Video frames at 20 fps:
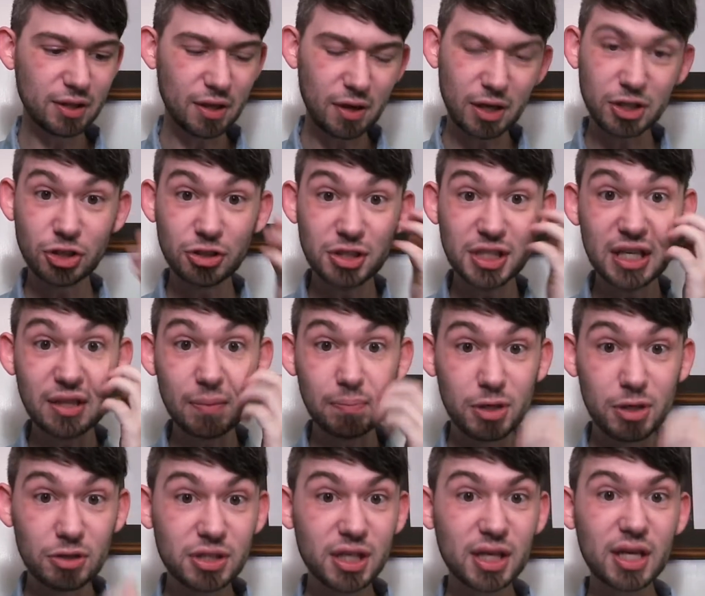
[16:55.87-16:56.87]
I should say, the
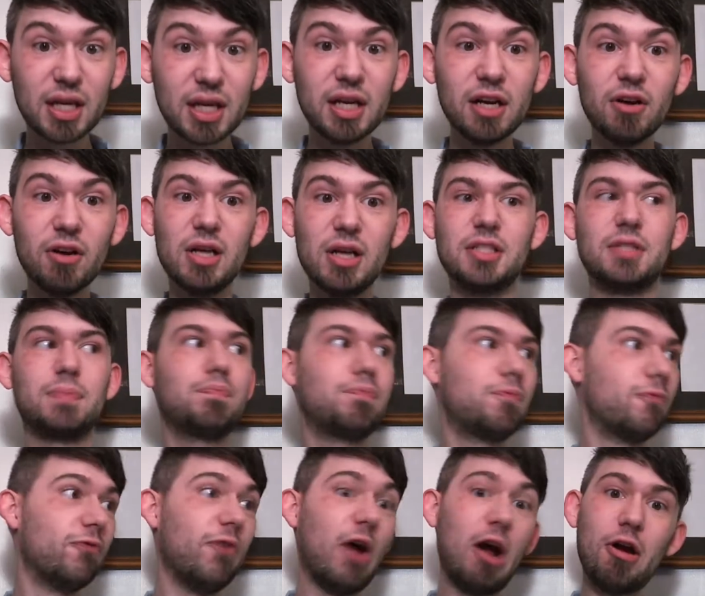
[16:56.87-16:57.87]
music in here is
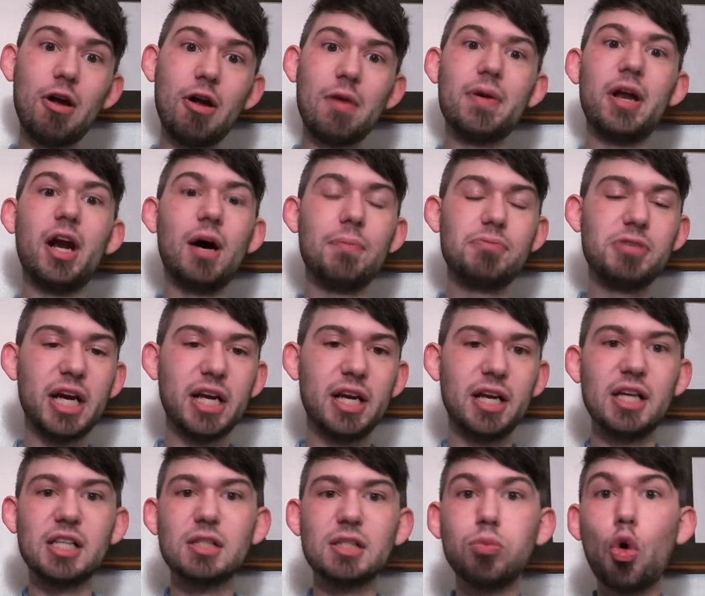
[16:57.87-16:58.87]
very bit
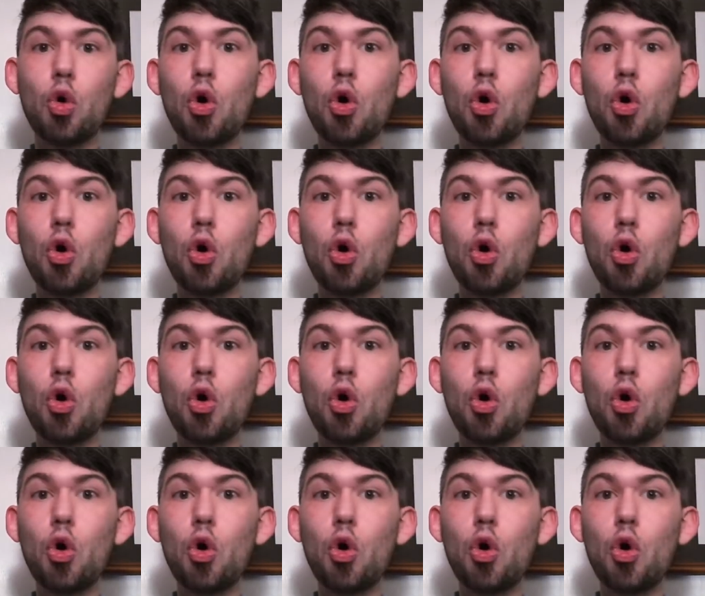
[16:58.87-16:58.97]
updated. It's